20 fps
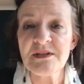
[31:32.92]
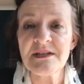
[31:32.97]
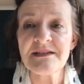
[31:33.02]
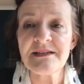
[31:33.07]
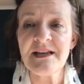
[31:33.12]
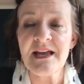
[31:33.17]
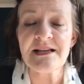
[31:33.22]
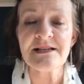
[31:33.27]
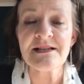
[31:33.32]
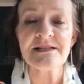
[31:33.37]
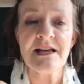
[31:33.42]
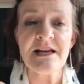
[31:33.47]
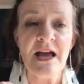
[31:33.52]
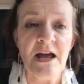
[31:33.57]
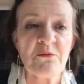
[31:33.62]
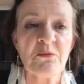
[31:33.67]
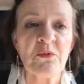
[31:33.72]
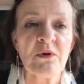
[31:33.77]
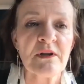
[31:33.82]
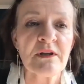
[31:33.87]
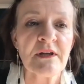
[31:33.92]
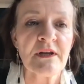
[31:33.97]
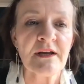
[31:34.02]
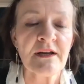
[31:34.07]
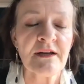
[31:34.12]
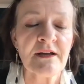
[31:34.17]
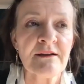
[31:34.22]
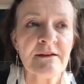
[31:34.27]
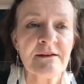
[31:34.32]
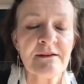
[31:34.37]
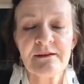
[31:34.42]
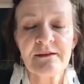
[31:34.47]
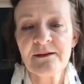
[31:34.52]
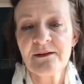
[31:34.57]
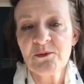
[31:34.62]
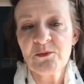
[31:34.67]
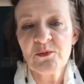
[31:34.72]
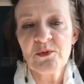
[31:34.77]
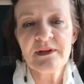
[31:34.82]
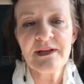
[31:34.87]
details and we'll
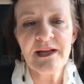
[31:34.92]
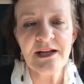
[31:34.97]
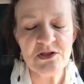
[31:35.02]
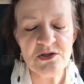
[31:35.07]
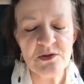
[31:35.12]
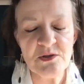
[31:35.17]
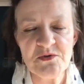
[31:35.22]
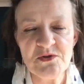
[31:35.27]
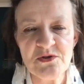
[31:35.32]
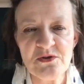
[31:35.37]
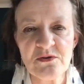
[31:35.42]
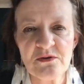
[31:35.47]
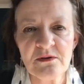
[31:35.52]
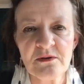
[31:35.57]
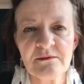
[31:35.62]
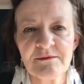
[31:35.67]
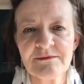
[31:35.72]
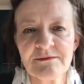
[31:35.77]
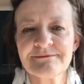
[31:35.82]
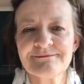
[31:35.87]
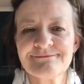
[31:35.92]
catch up soon.